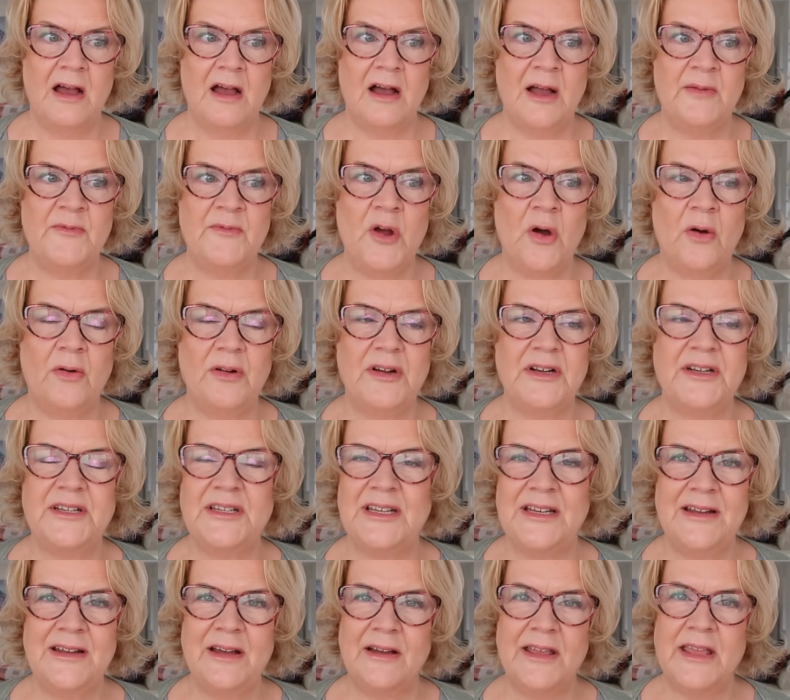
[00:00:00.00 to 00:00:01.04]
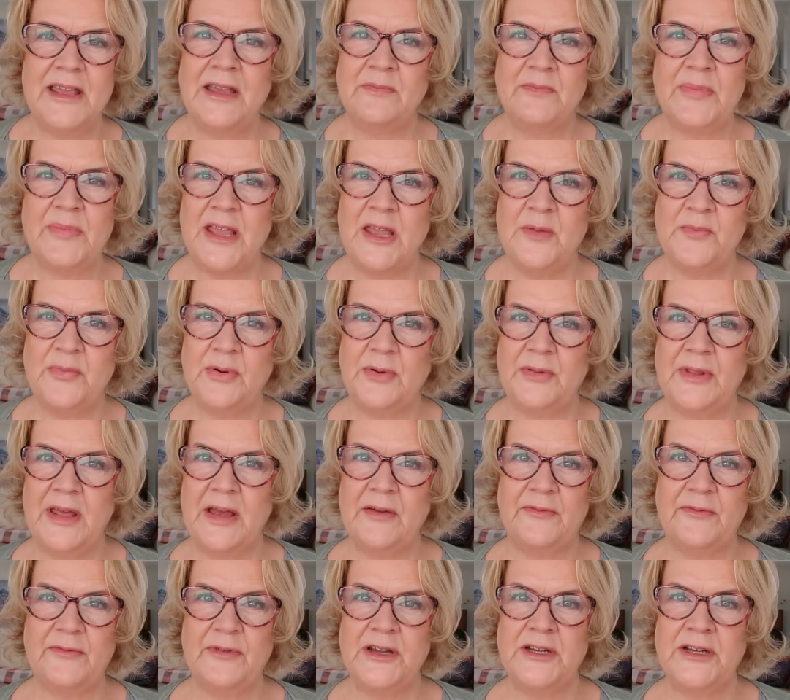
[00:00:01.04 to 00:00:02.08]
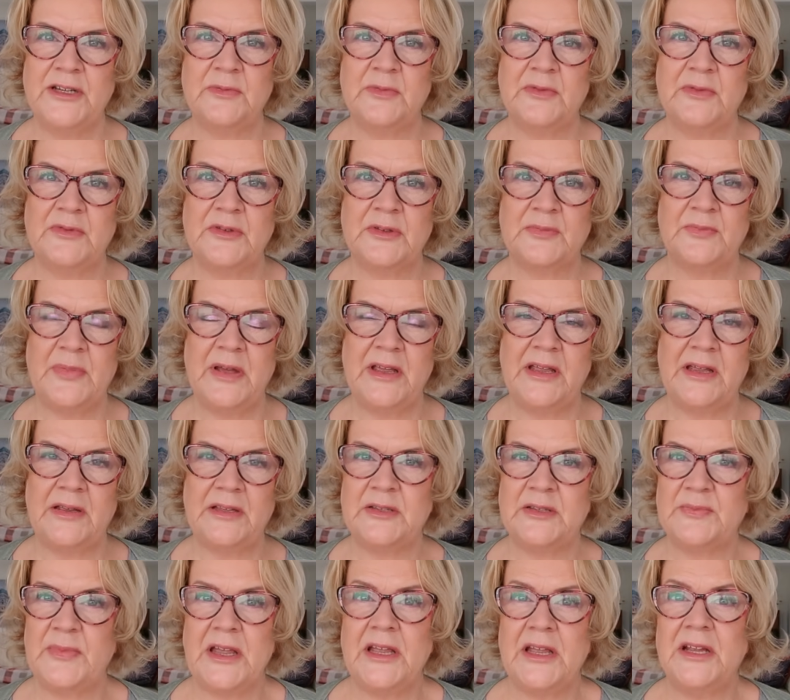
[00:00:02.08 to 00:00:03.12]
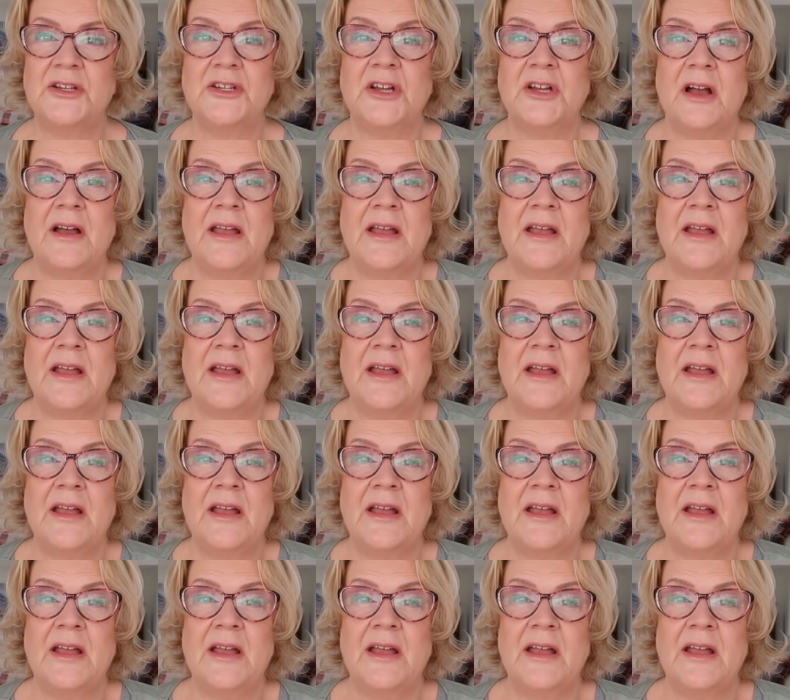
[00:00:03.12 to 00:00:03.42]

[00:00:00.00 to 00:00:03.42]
I'm not denying people their freedom of speech.